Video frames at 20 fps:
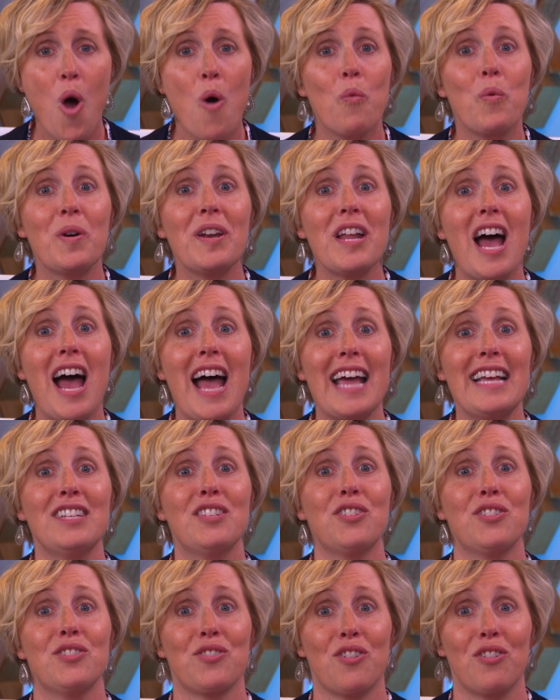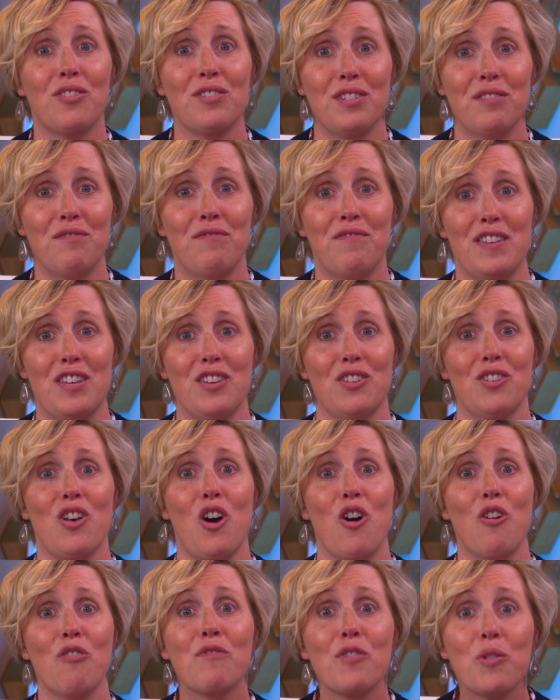When I start to feel
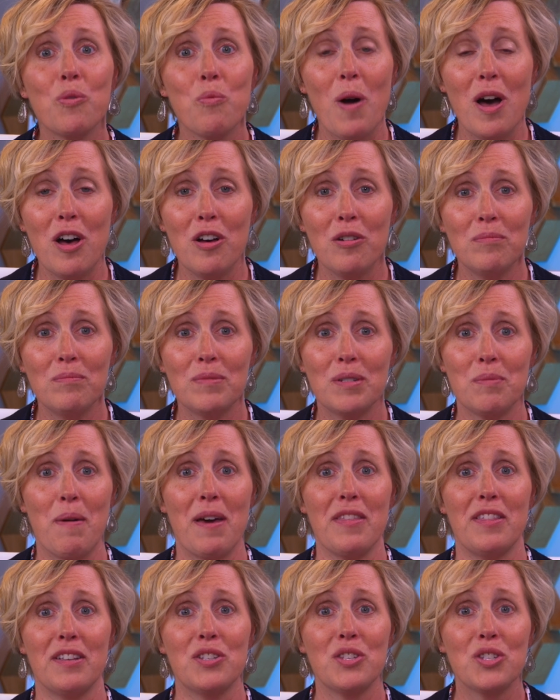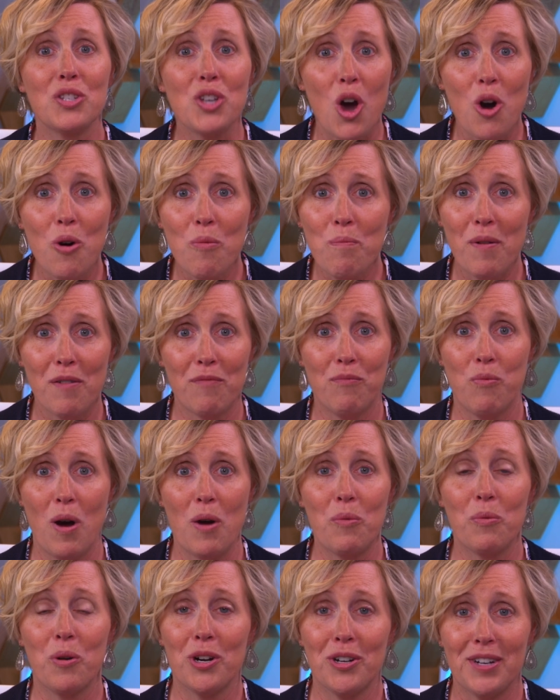overwhelmed by the scope of
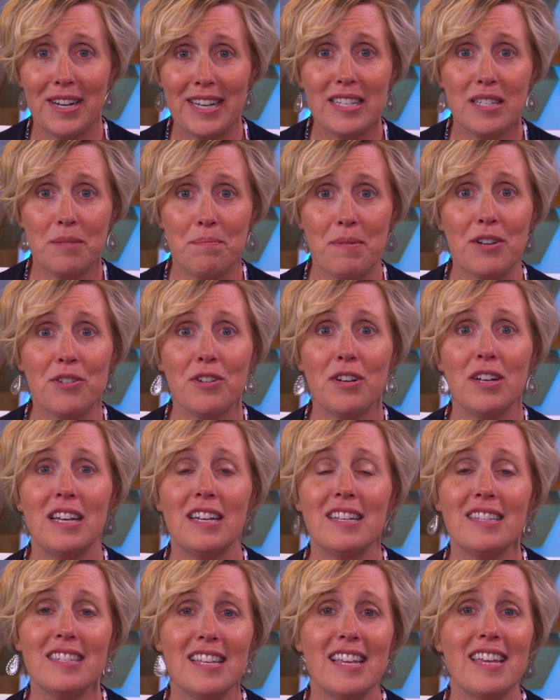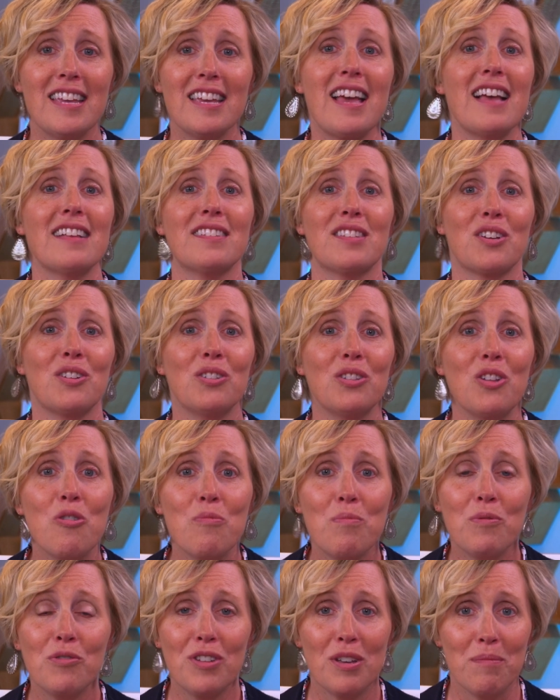what we're experiencing as a
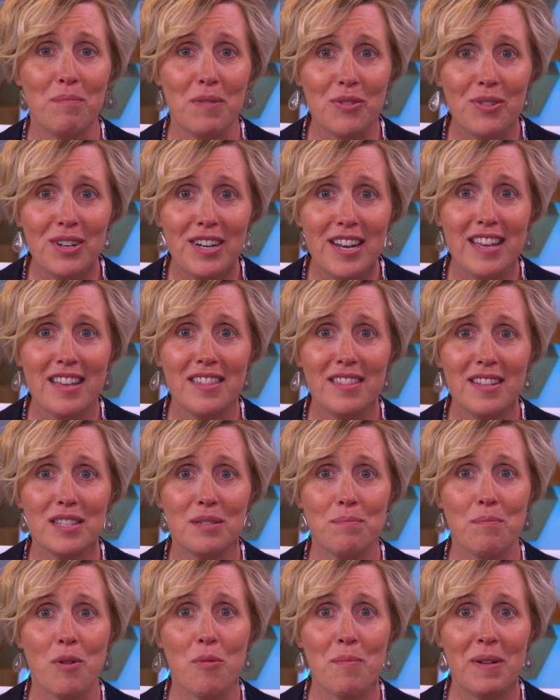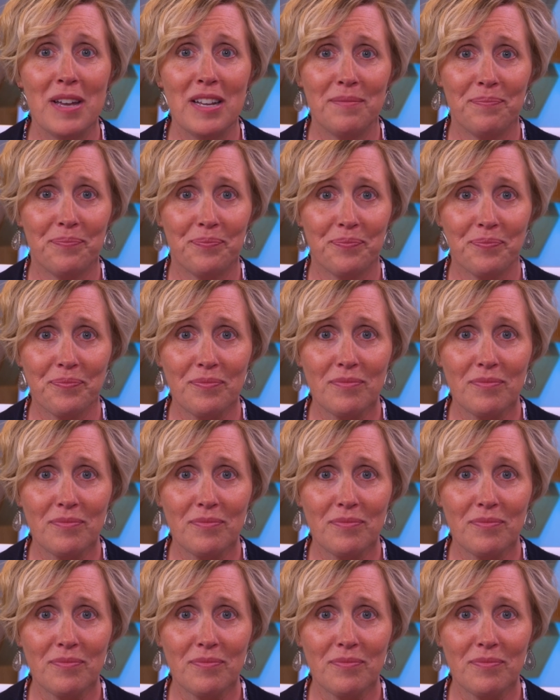global community in this moment,